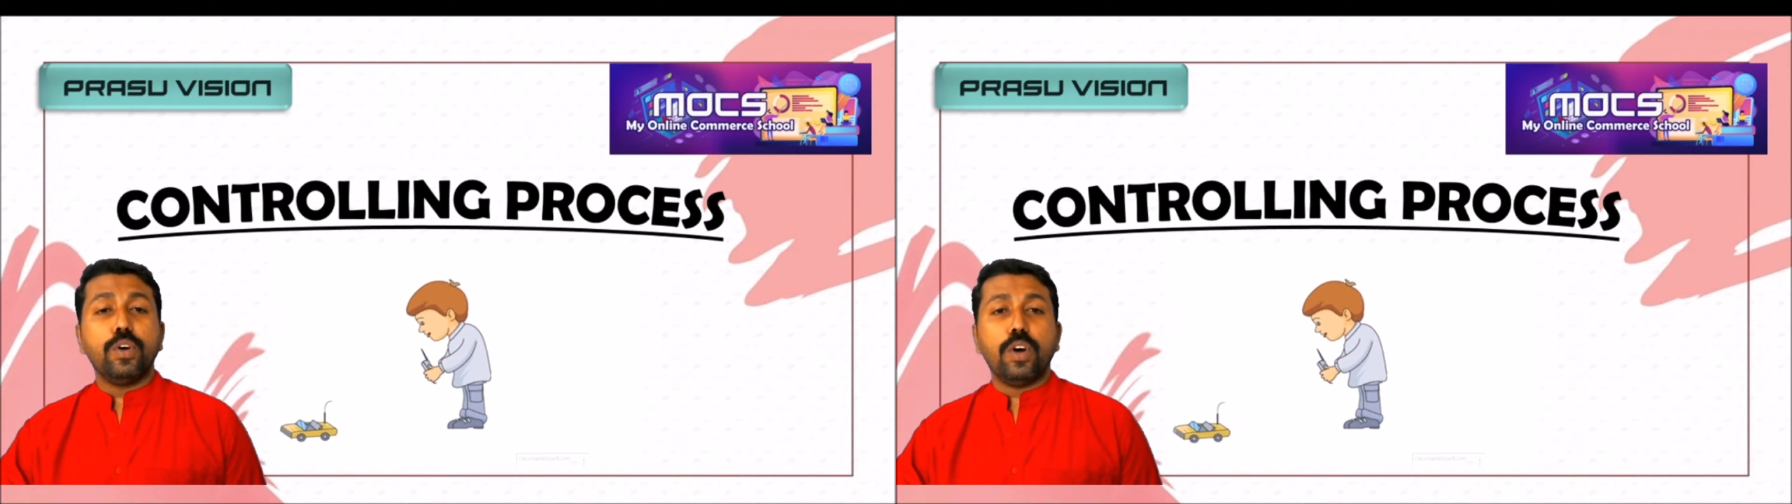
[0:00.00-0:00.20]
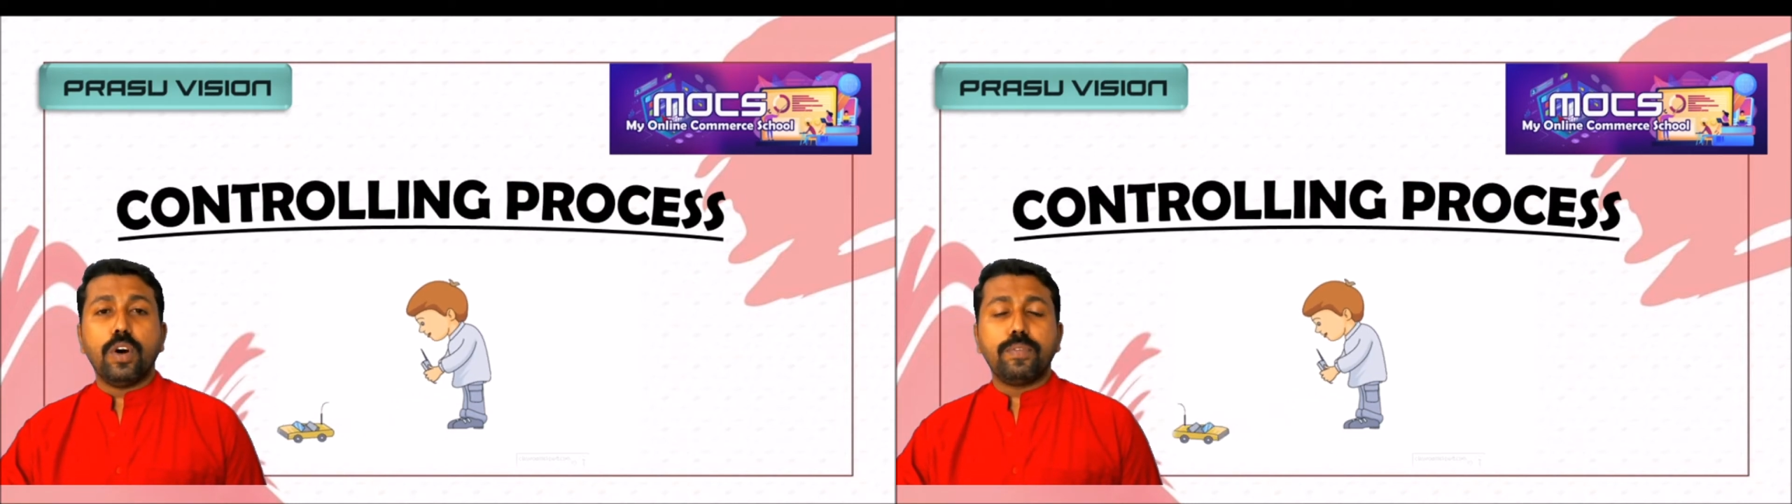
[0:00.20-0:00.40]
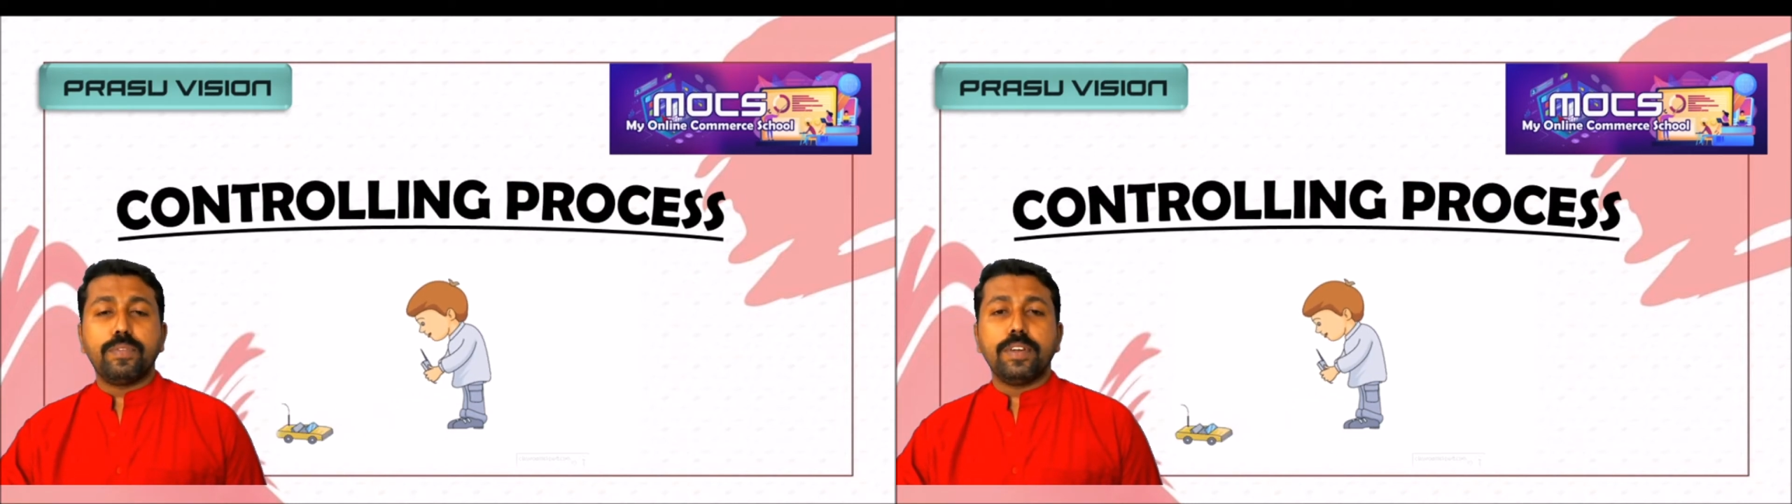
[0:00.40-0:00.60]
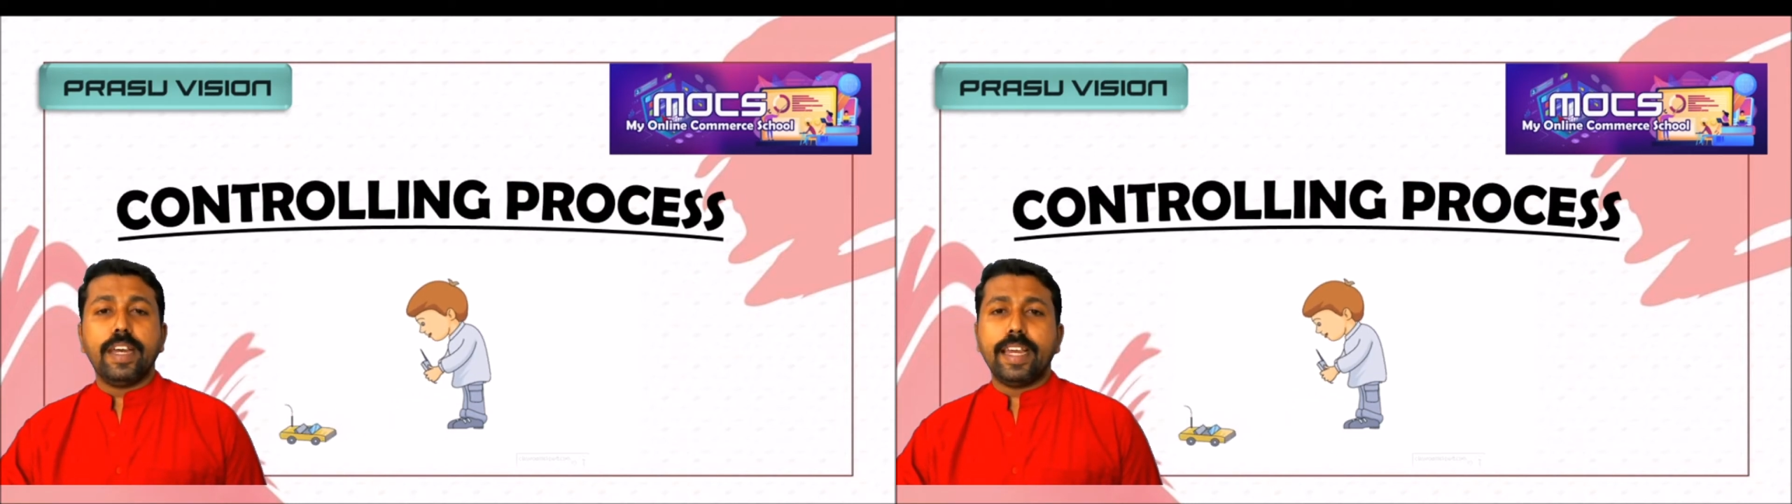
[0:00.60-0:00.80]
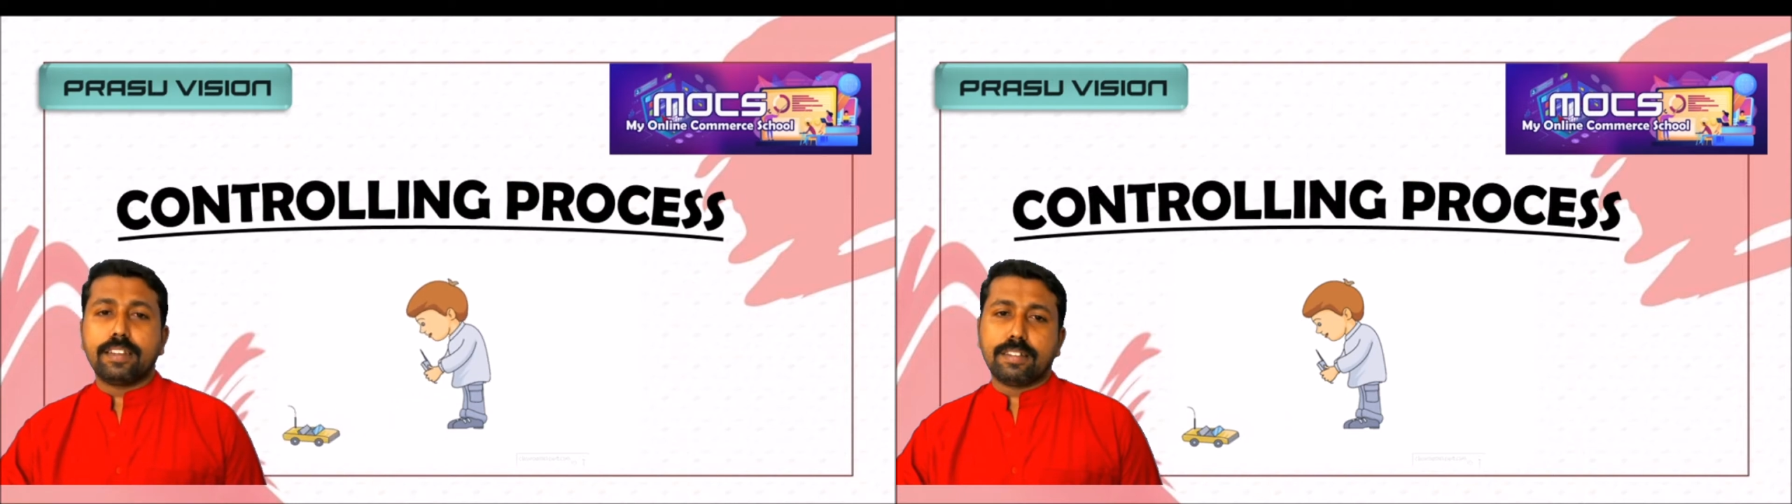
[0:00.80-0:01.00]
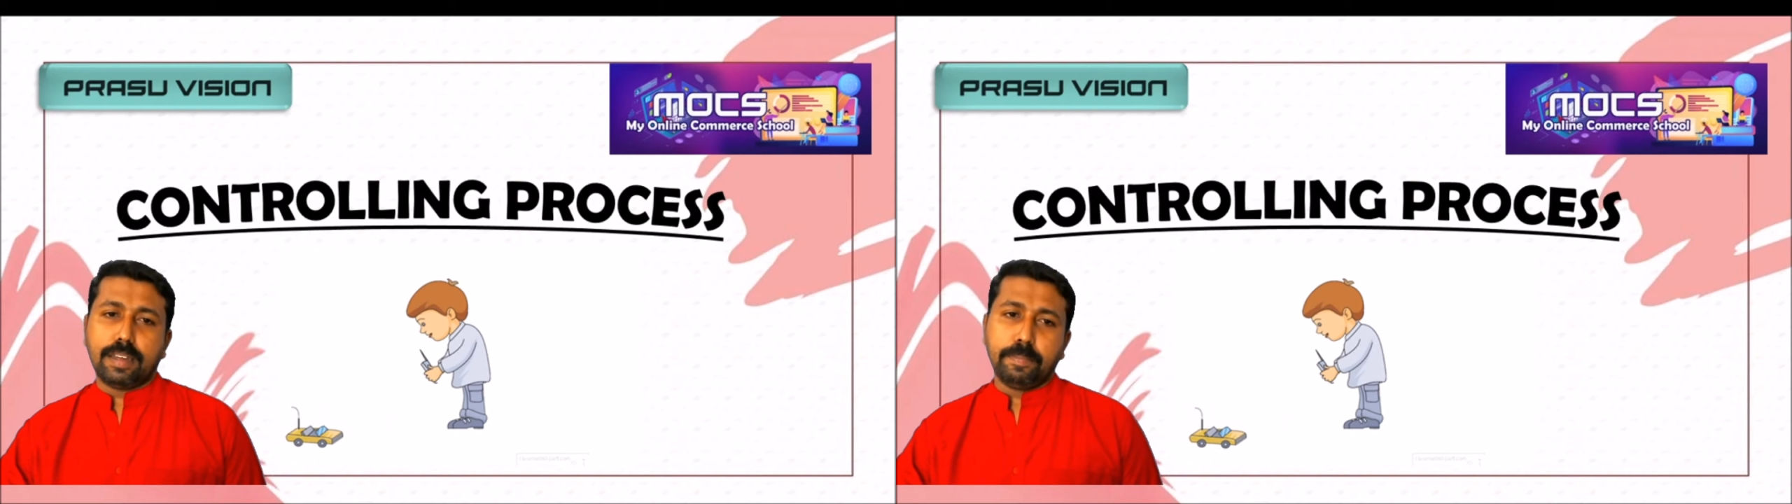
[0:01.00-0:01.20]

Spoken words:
of exam.